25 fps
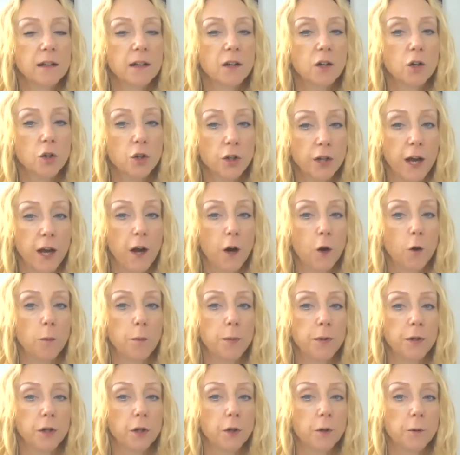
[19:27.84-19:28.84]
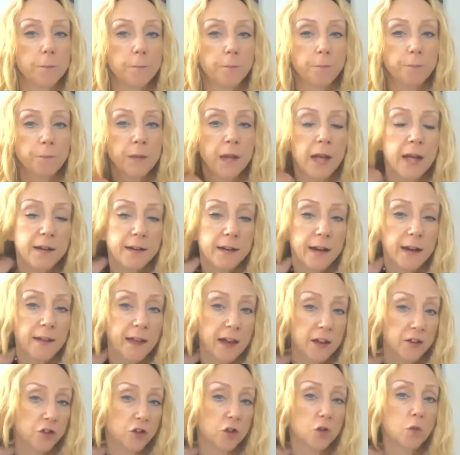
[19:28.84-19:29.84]
could help you? Now,
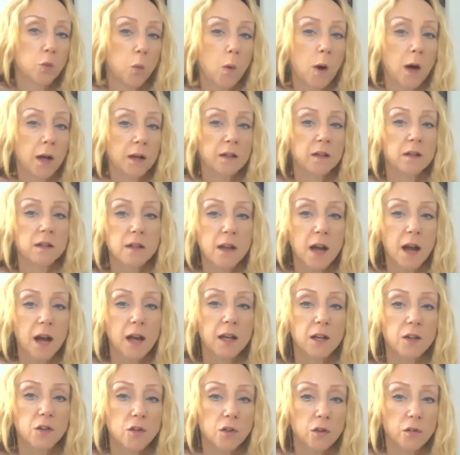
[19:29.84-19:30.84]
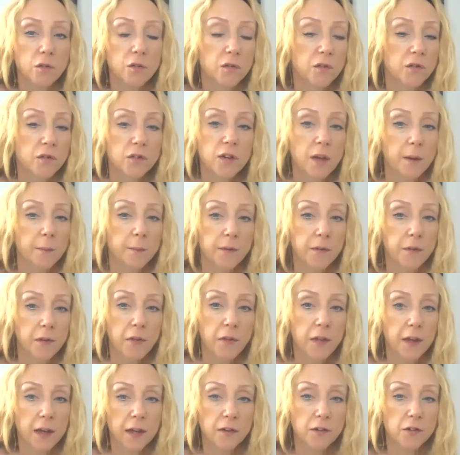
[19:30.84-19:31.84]
that's just one stage of some of the
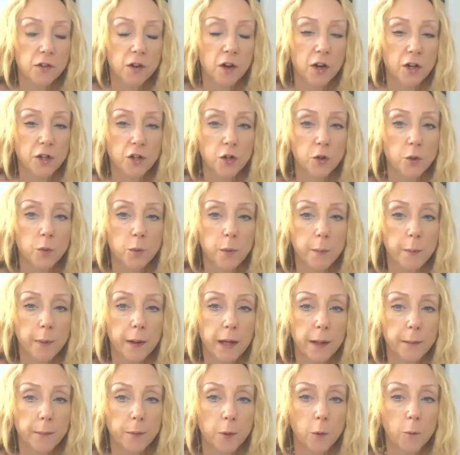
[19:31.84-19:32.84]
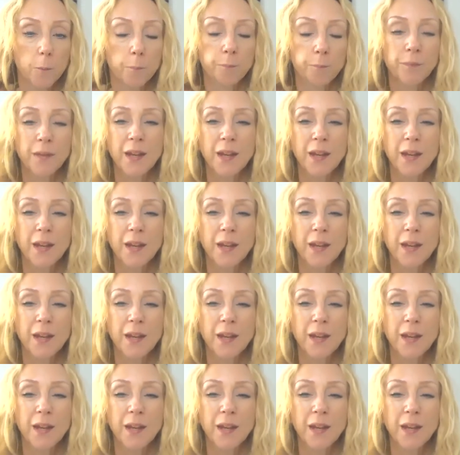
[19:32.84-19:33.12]
things that I do with people.